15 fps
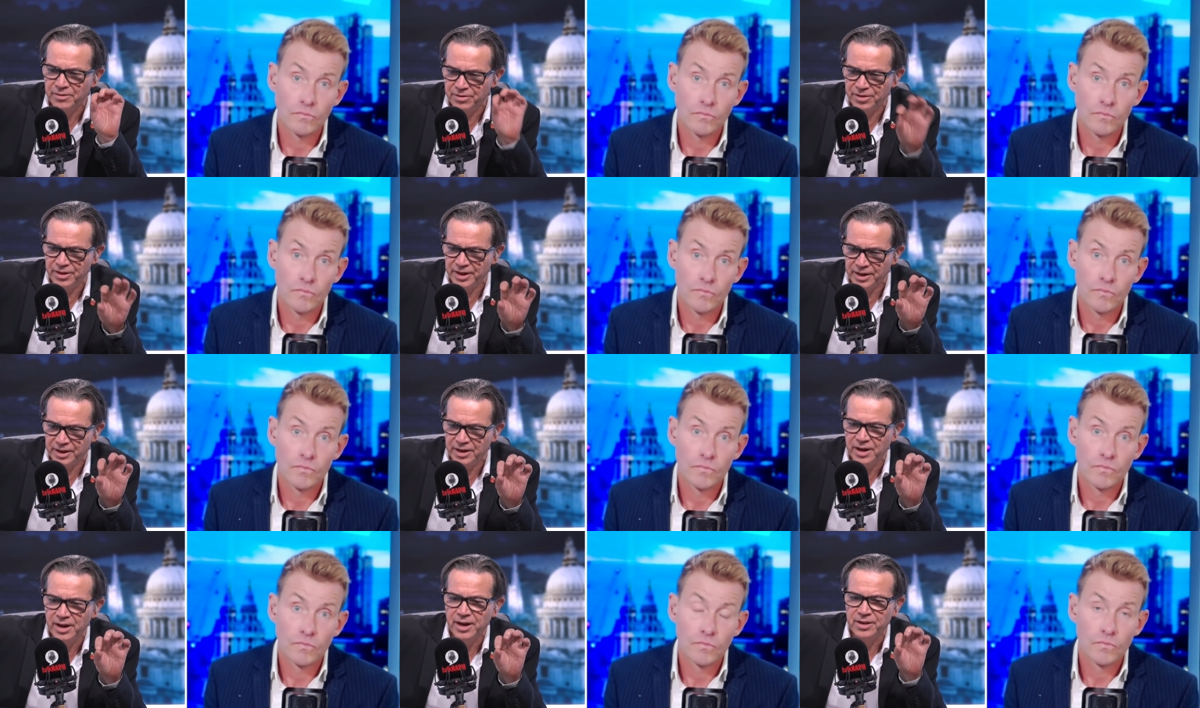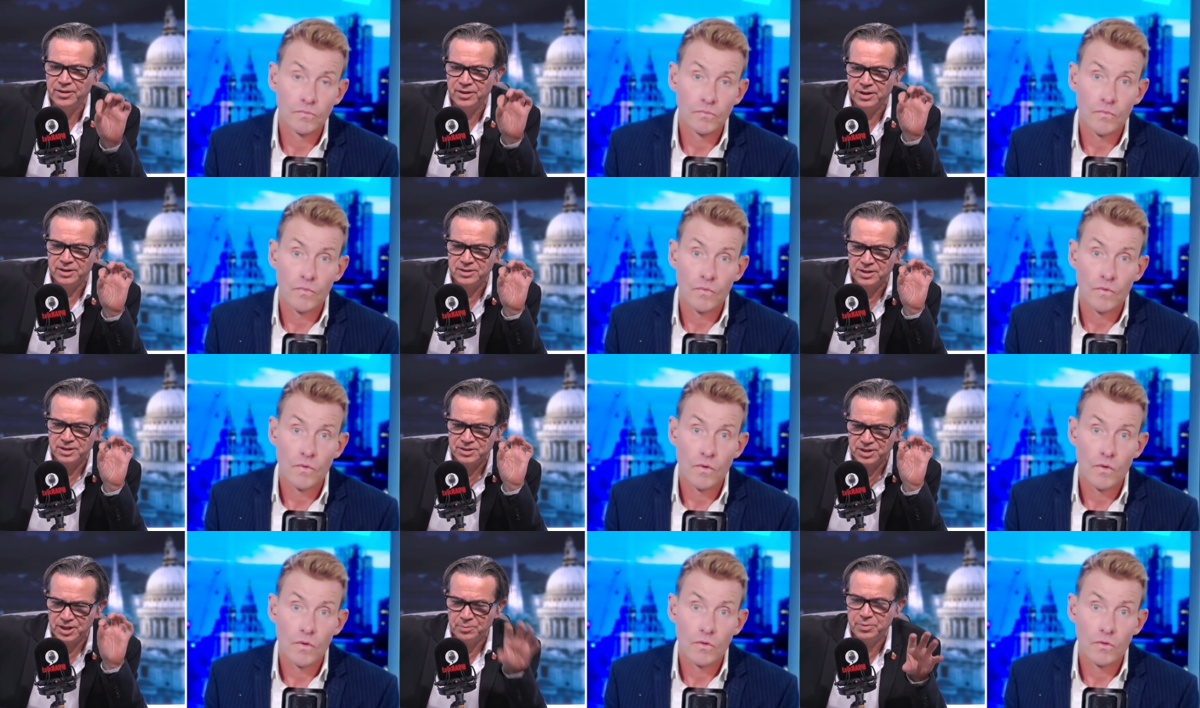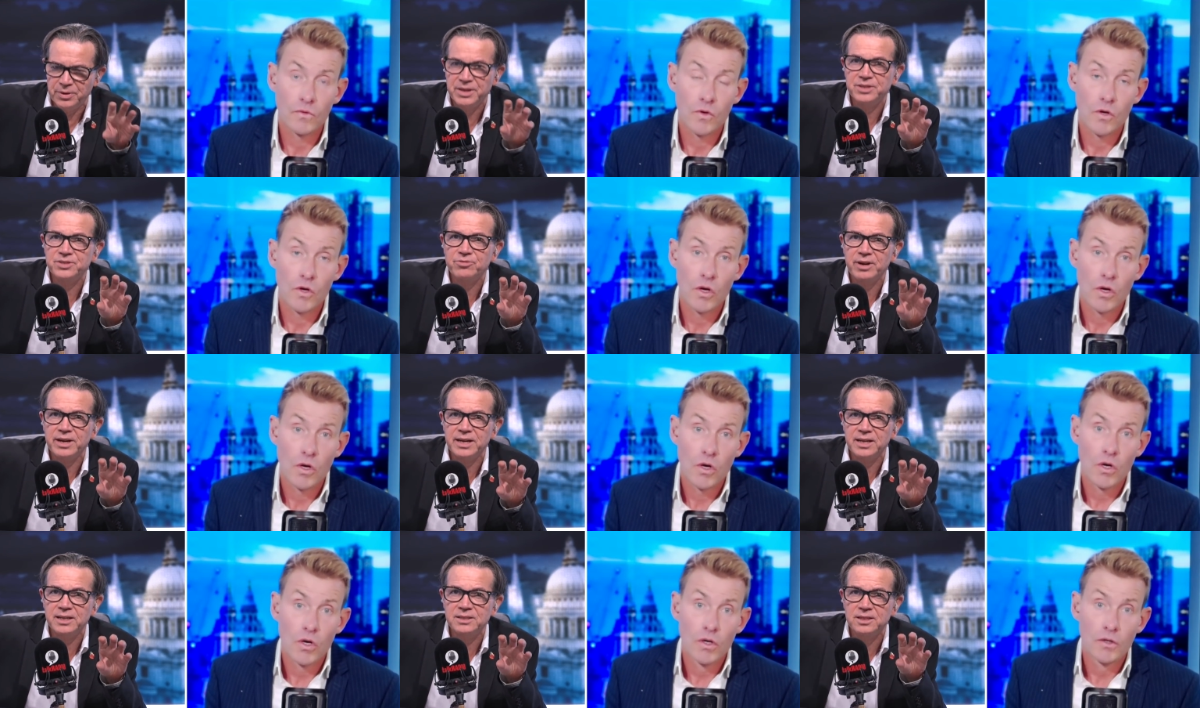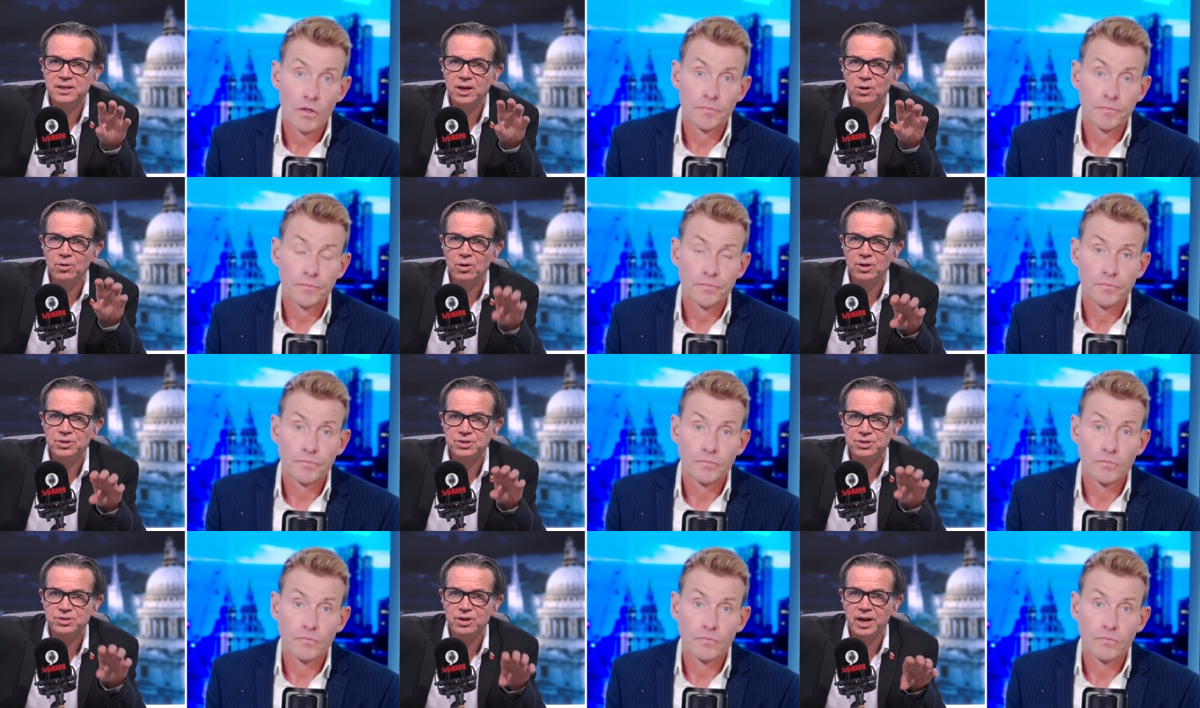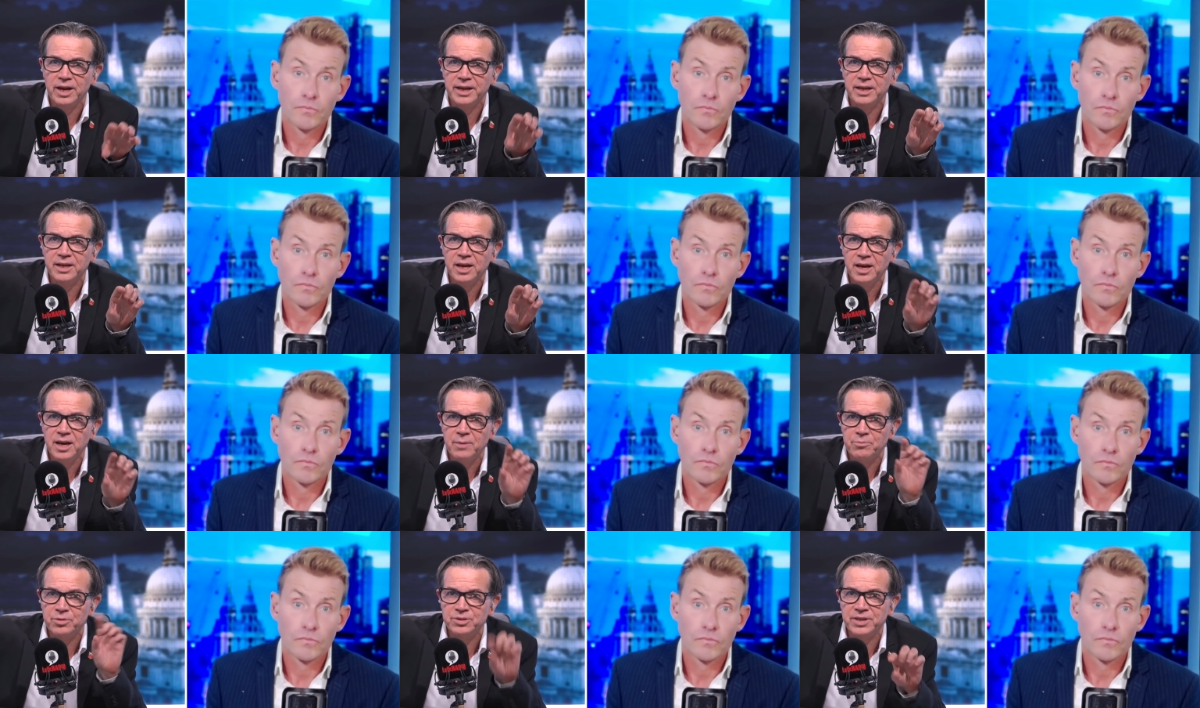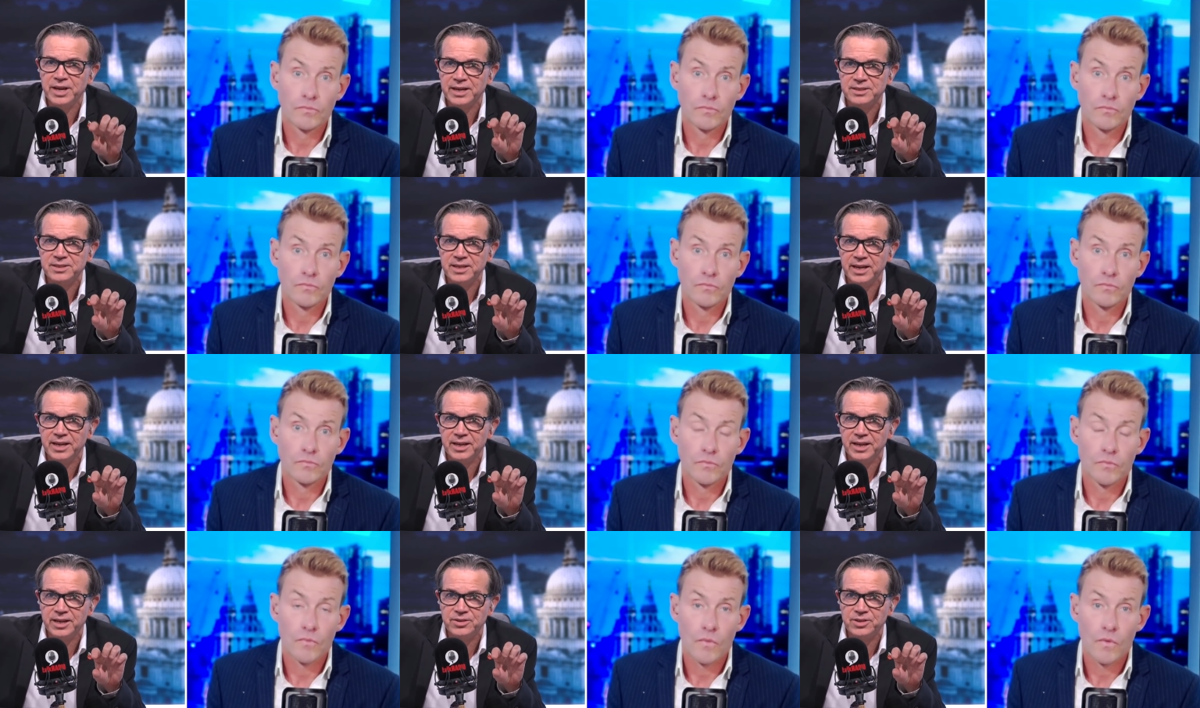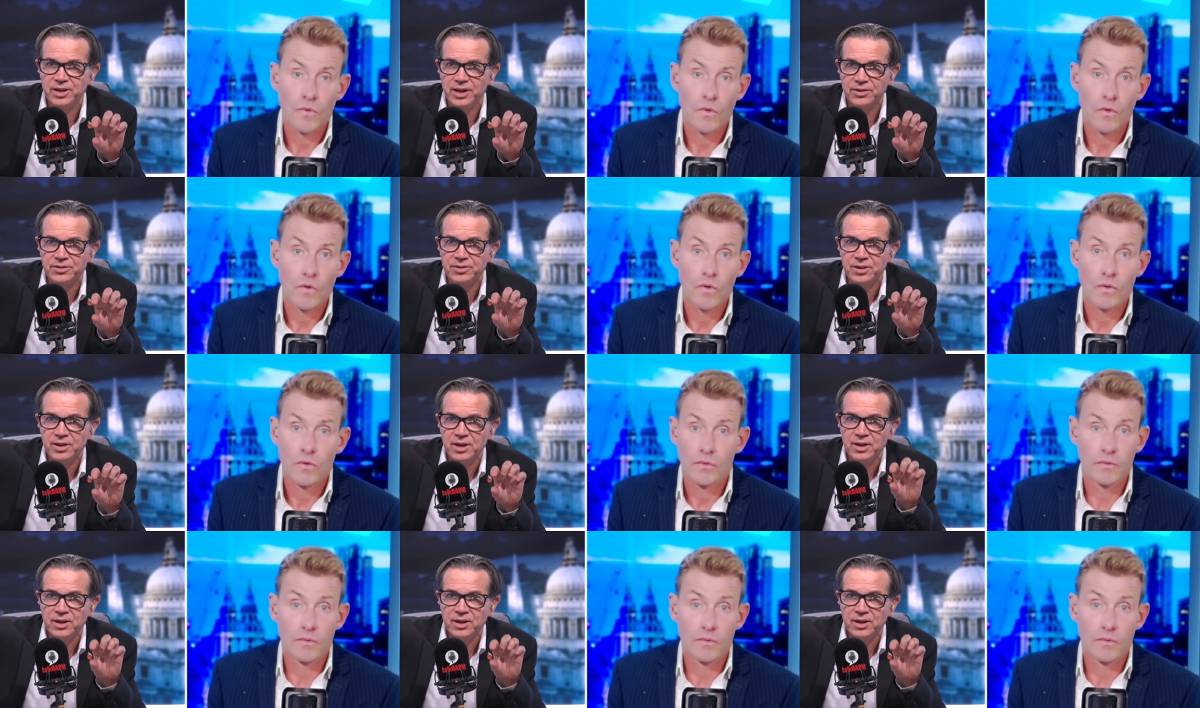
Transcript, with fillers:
Speaker 1: think that GPs threatening to go on strike protects the NHS.